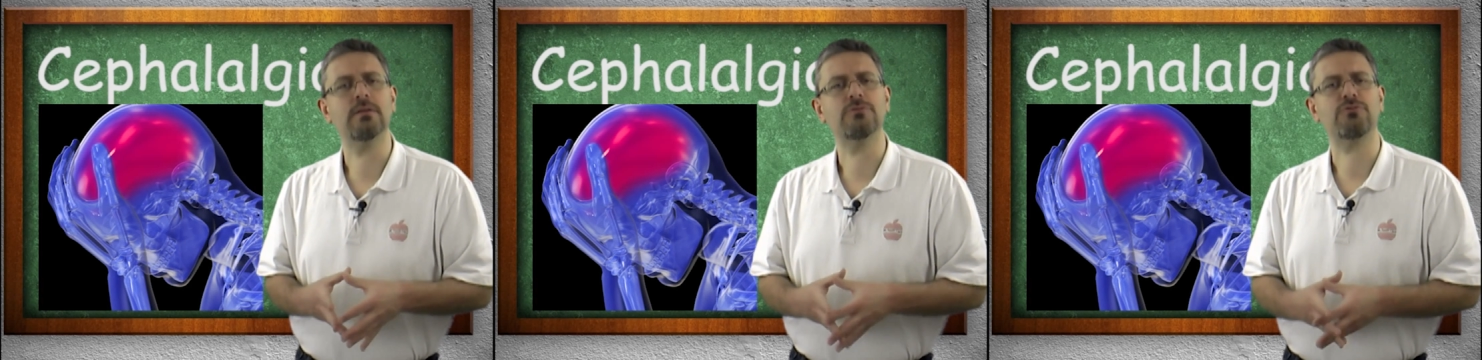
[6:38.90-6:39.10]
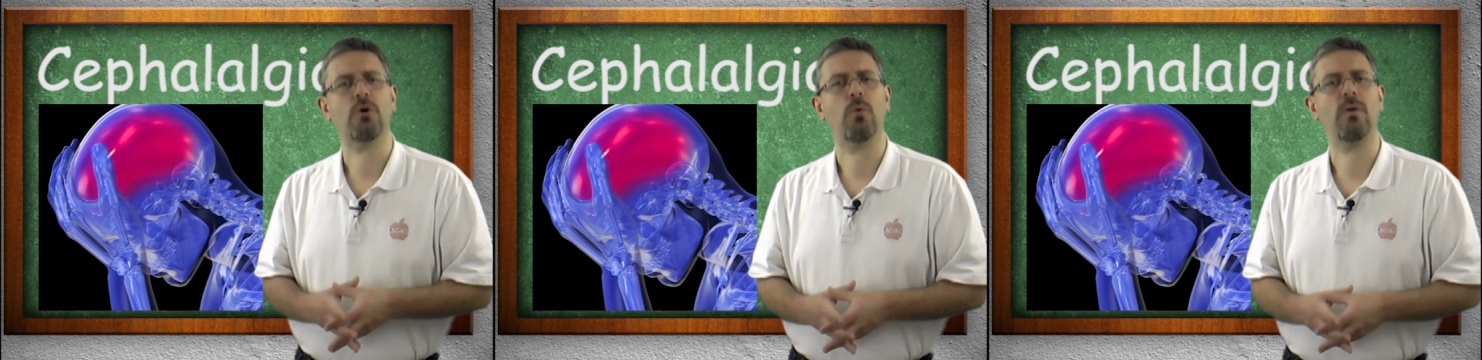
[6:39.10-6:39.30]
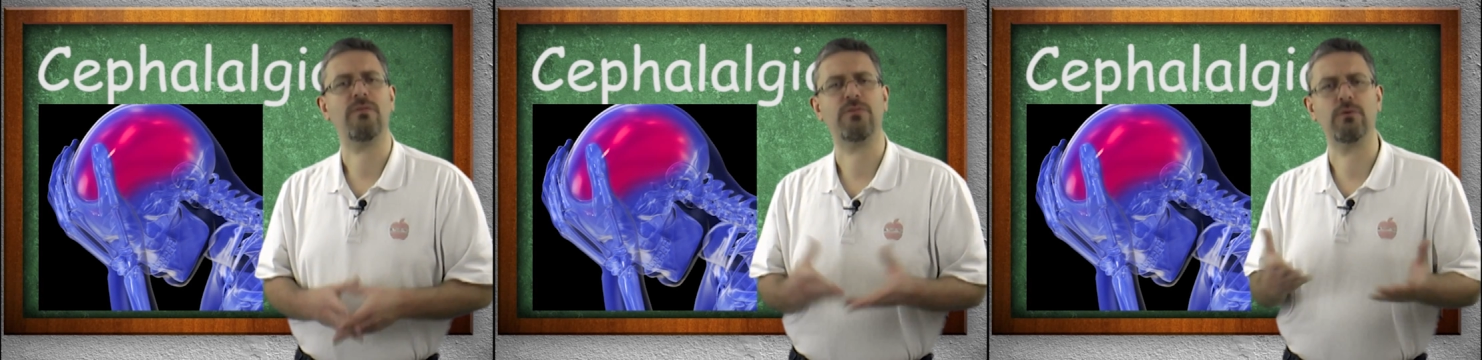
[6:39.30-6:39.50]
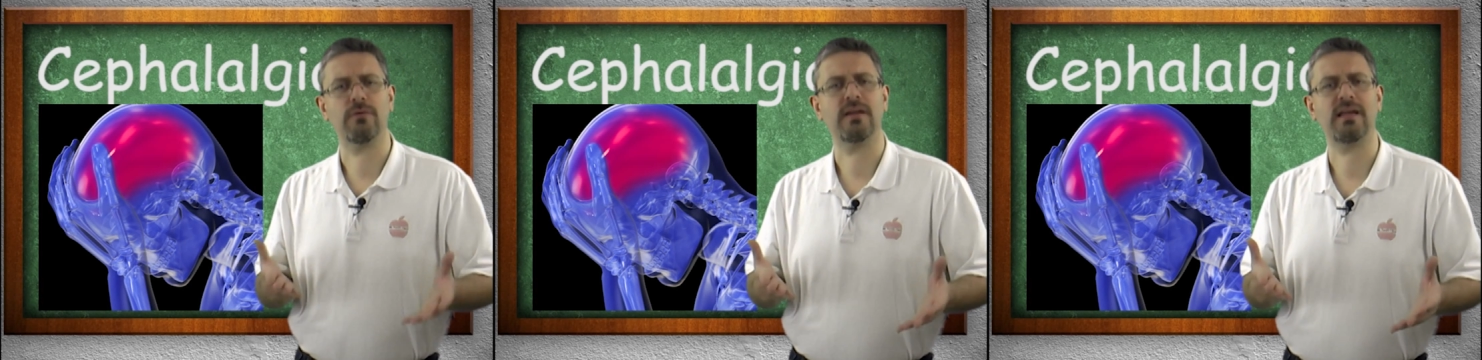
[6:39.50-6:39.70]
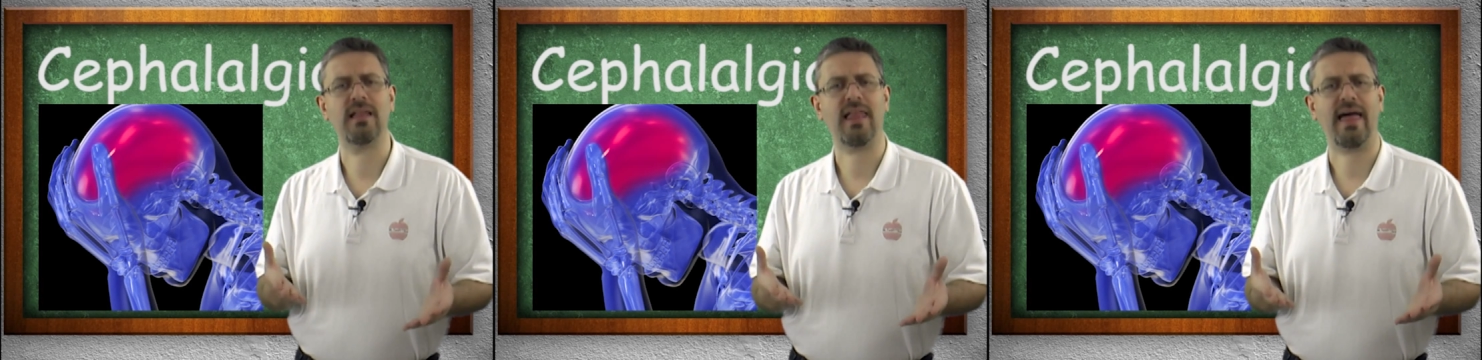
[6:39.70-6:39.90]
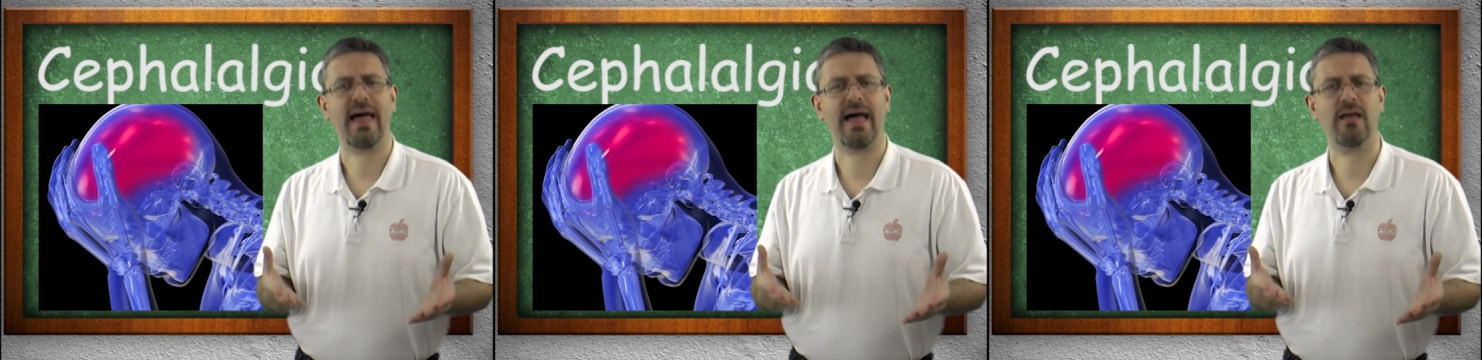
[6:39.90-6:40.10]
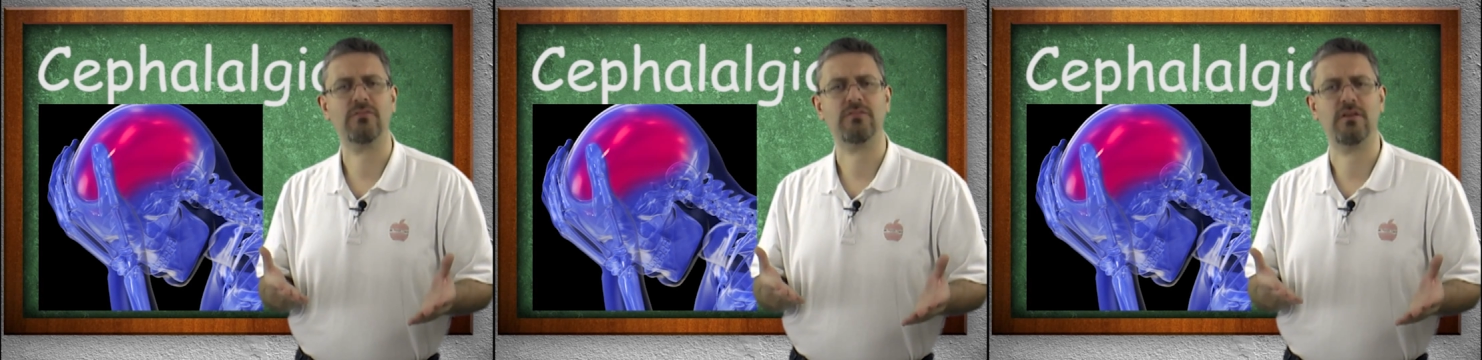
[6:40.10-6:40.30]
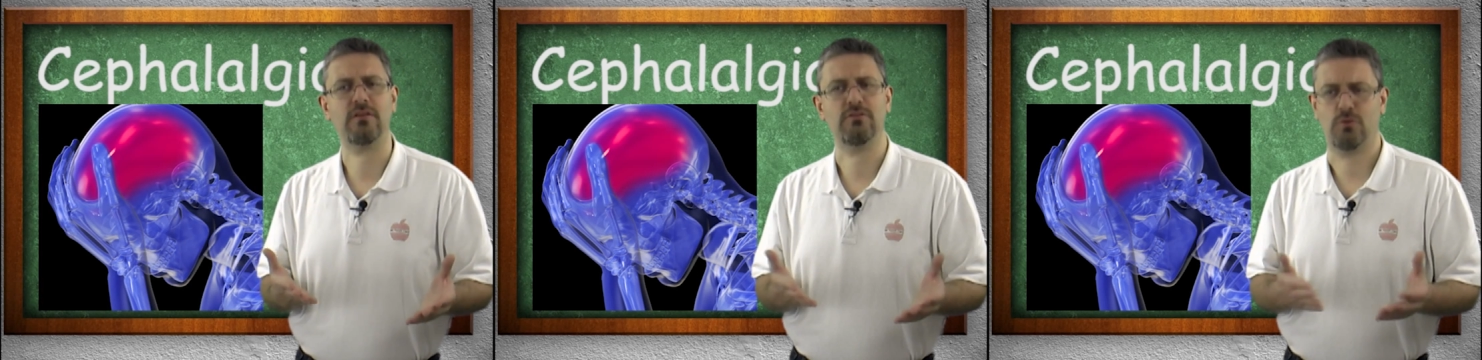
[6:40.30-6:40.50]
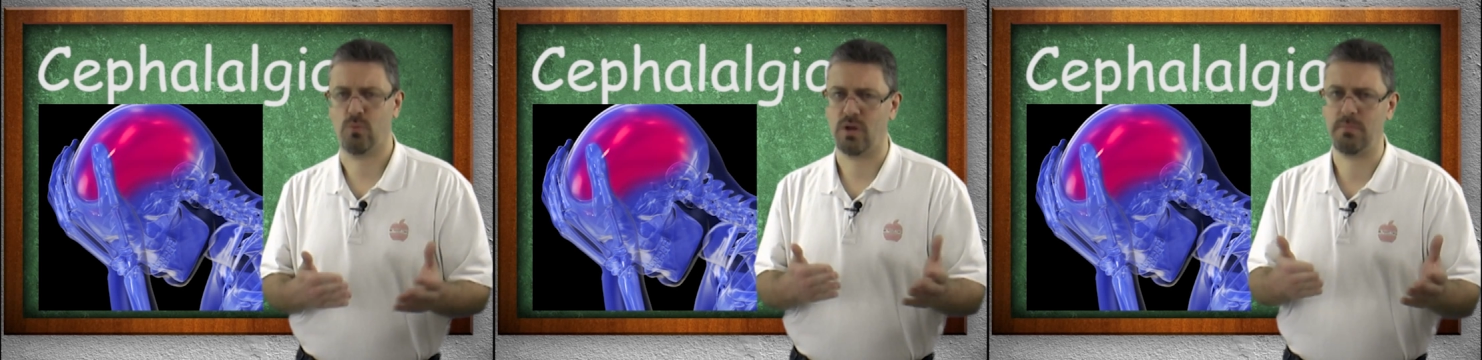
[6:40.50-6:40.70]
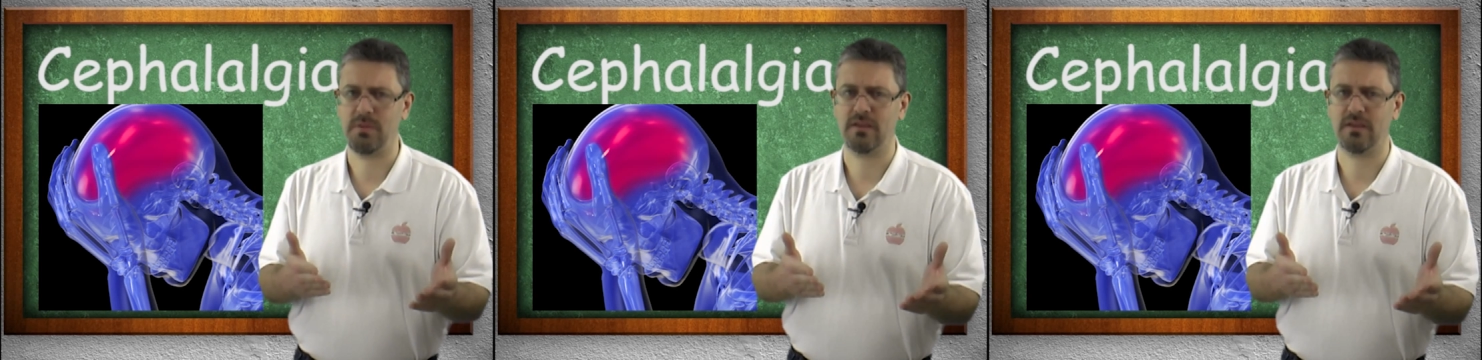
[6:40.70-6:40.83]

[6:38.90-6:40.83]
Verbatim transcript: So if you're in class and you want to